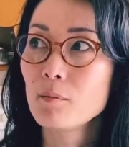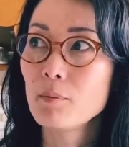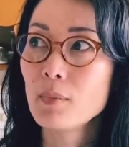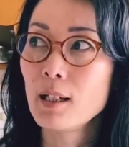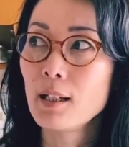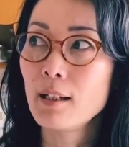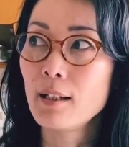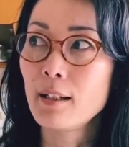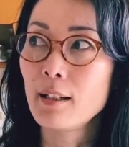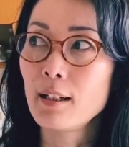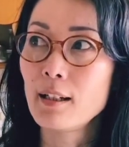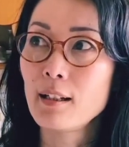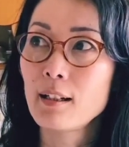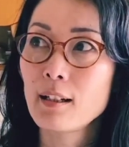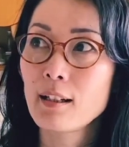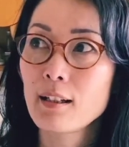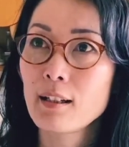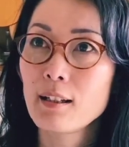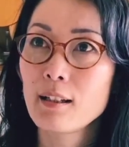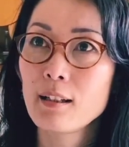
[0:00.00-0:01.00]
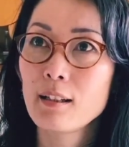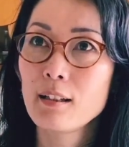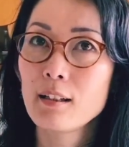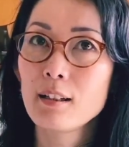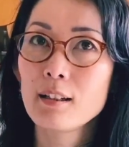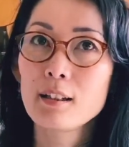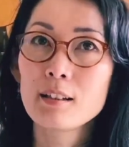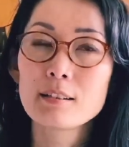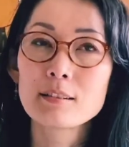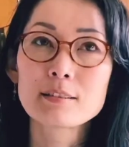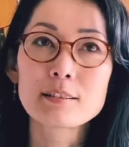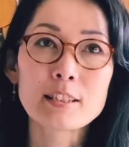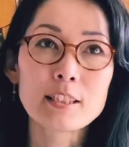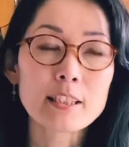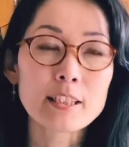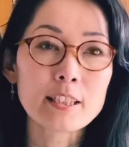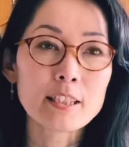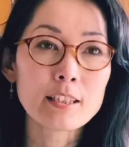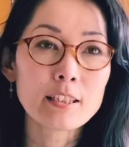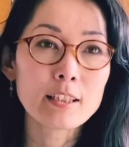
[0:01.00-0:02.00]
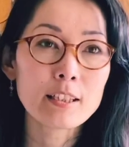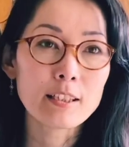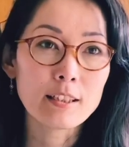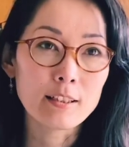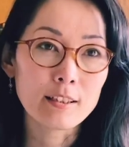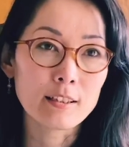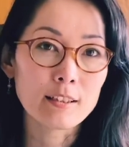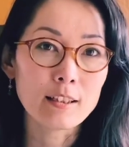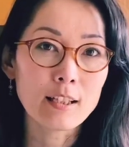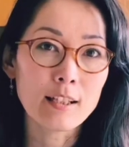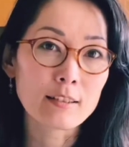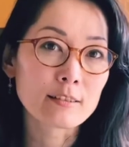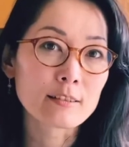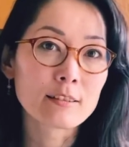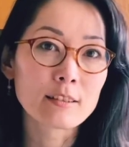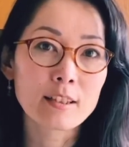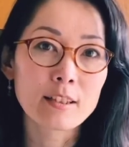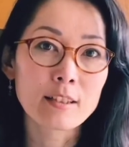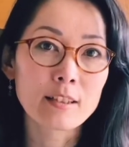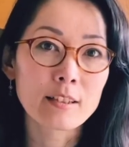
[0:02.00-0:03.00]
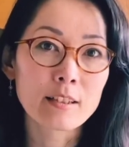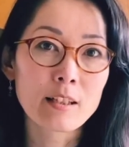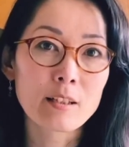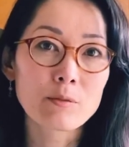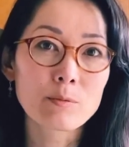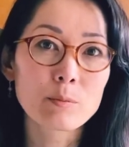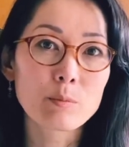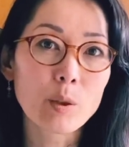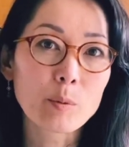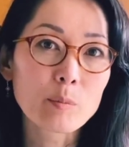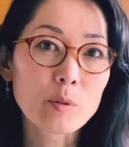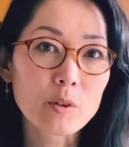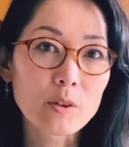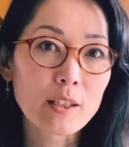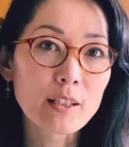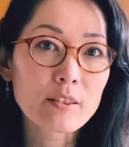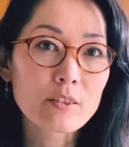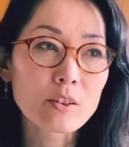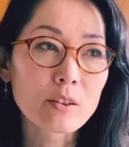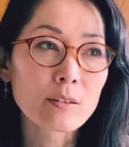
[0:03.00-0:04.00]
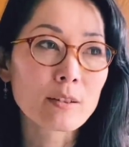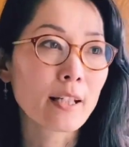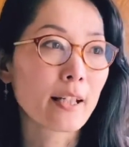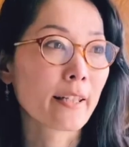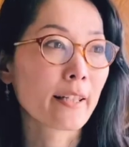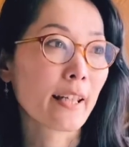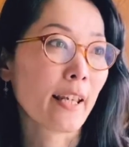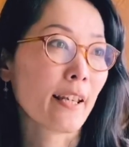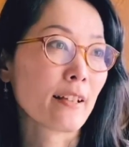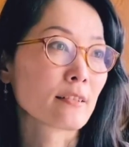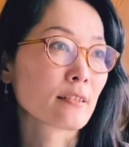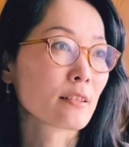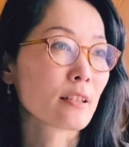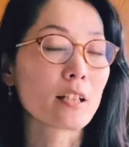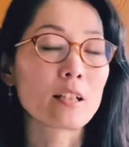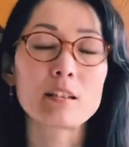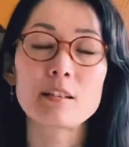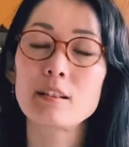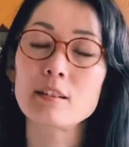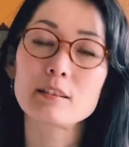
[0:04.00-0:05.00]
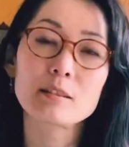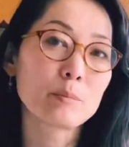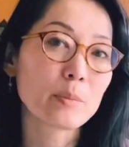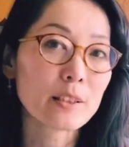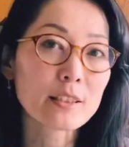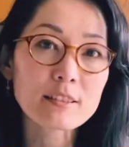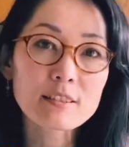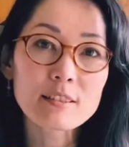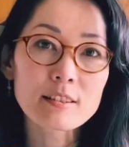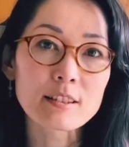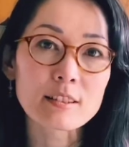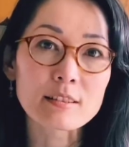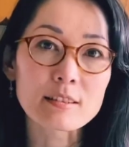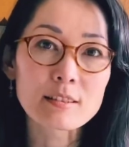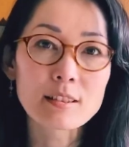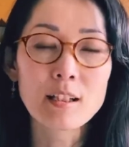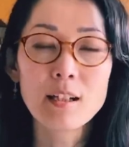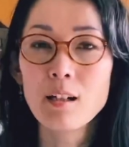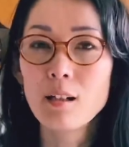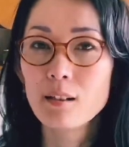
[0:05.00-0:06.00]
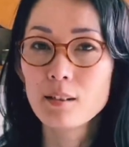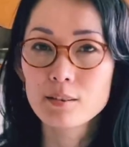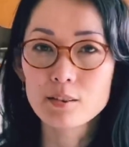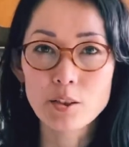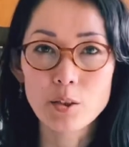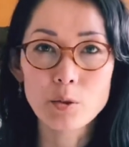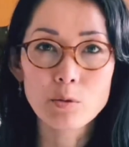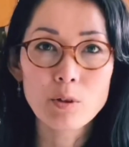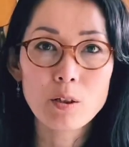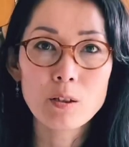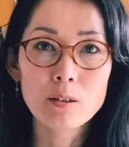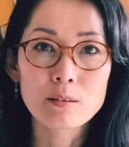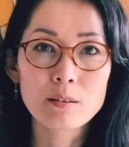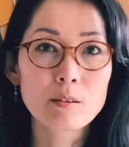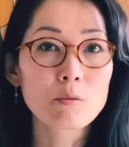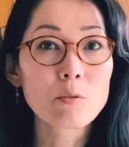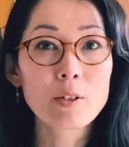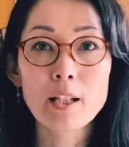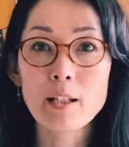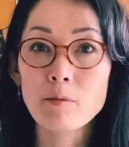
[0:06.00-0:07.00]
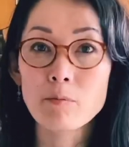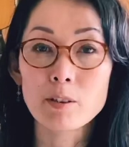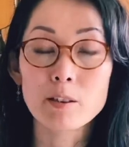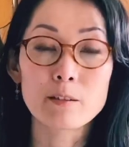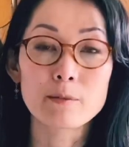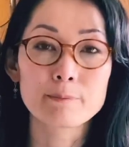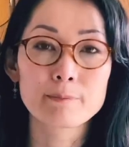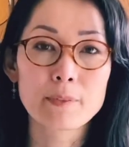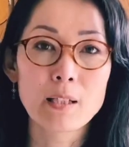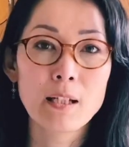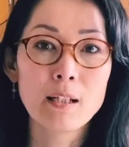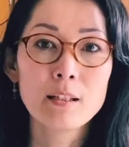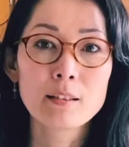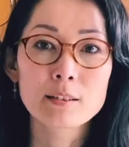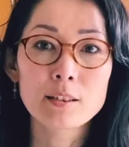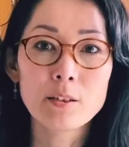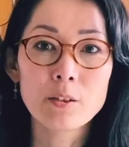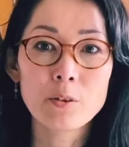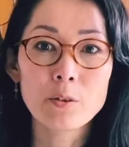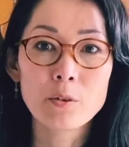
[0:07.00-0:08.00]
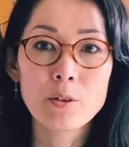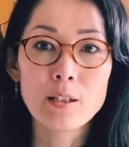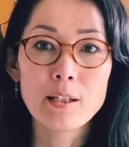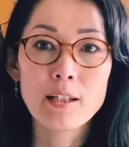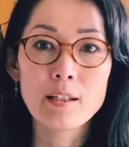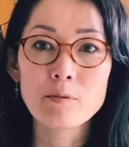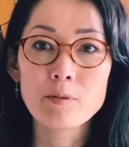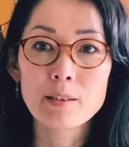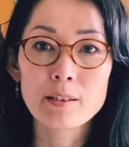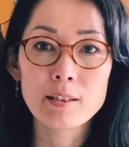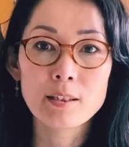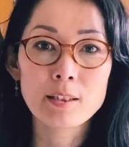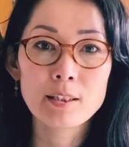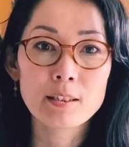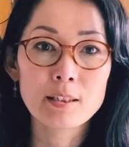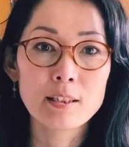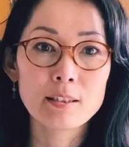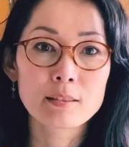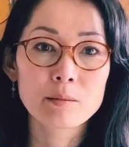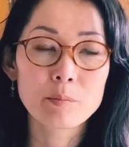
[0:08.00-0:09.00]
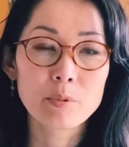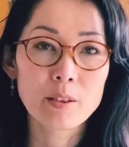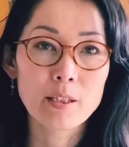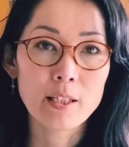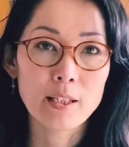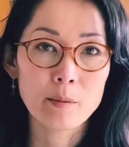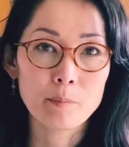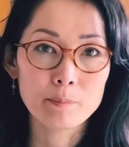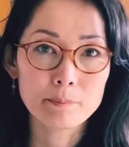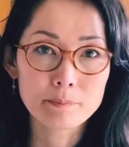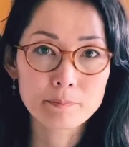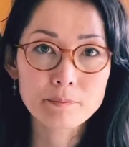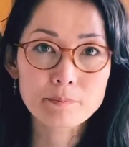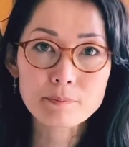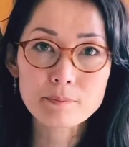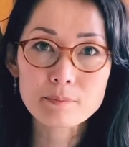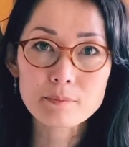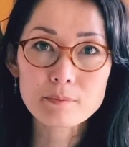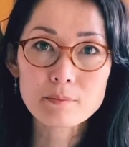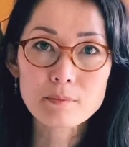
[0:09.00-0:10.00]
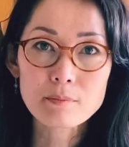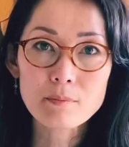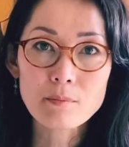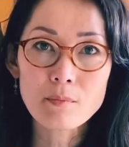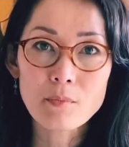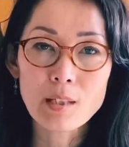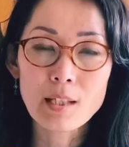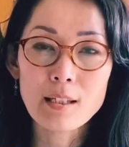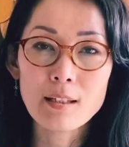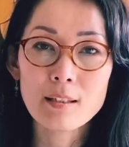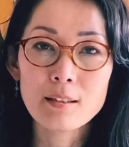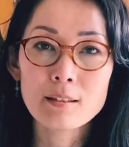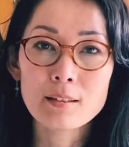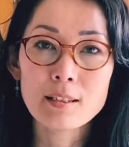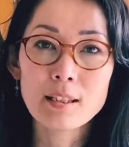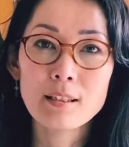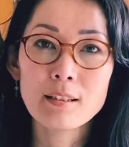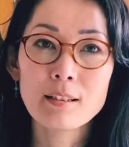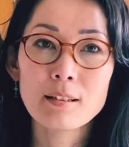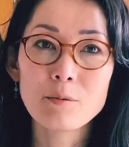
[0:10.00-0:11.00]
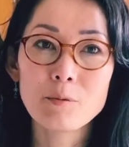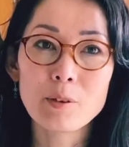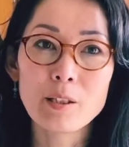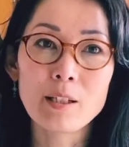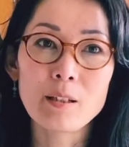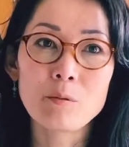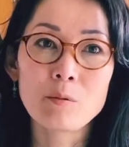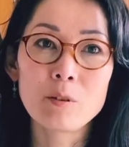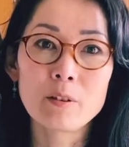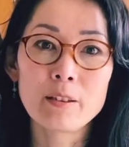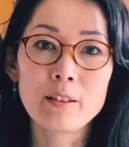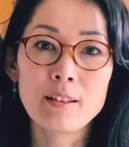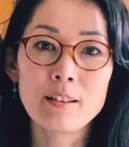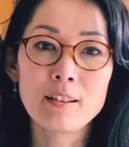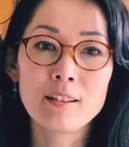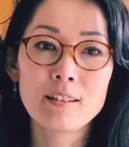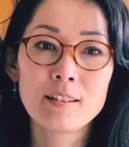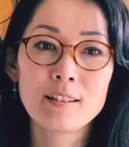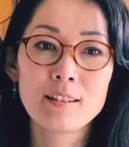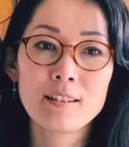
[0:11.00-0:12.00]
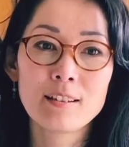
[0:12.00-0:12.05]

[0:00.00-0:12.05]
my city has not enough population, I can't start this business. So on, whatever. So everything is blame. And what I wanna